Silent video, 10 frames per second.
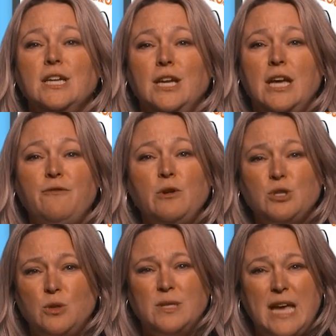If your
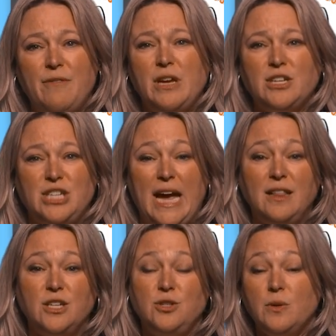student's having a
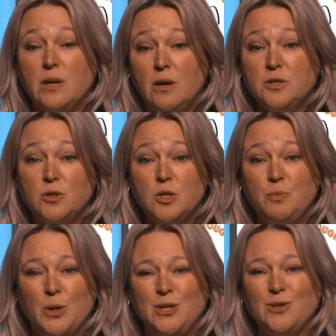challenge, you can also
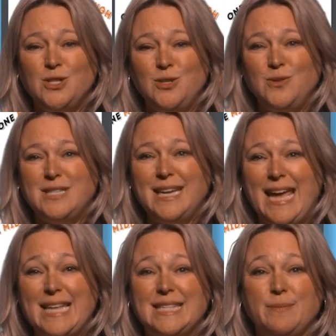support your student to
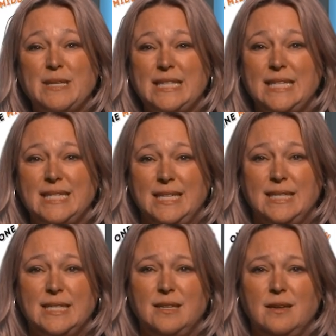get some
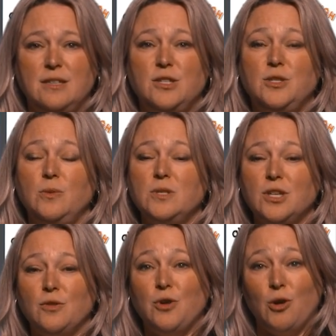assistance. Students
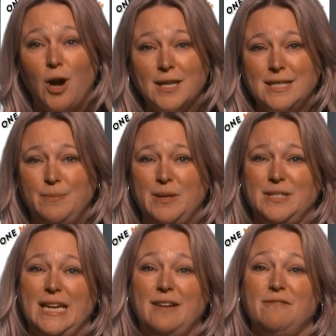across the
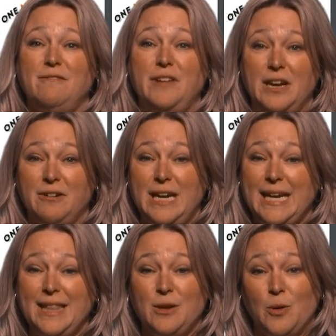building vary
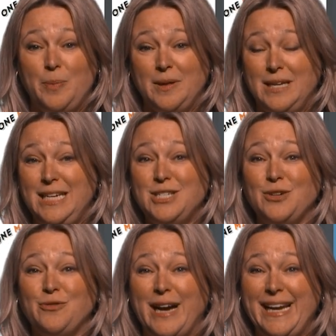in their ability to
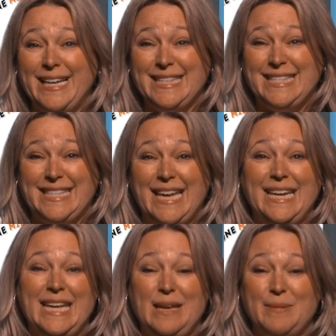write and
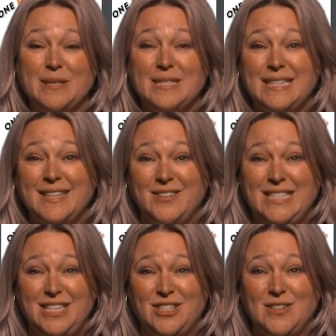send emails to their
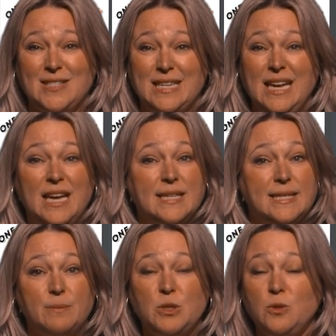teachers.
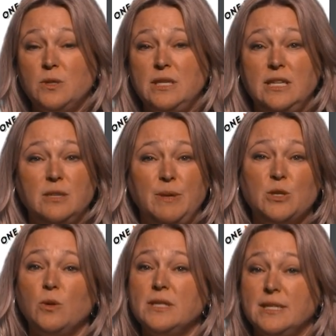Some students need to be
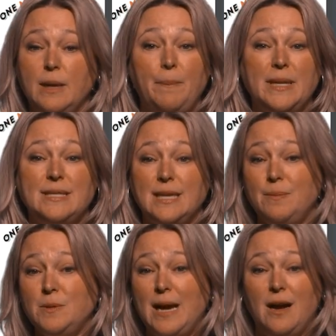told step by step
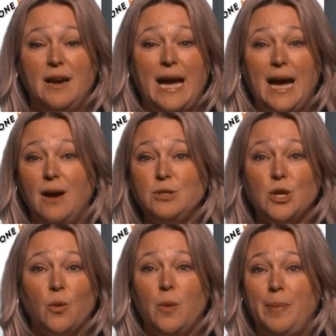on how to
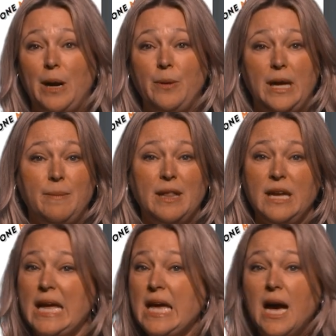go about emailing.
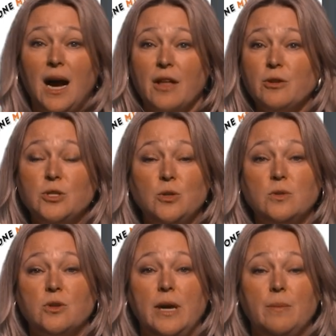Other
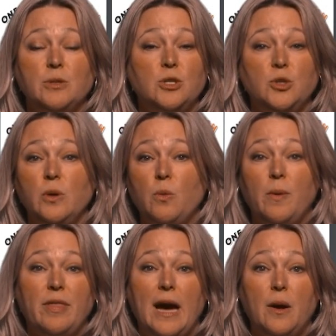students are able to do it
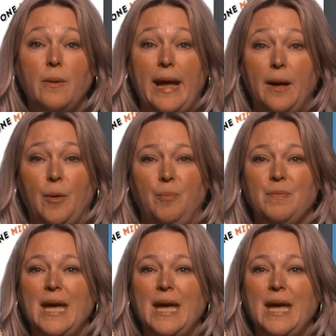without help.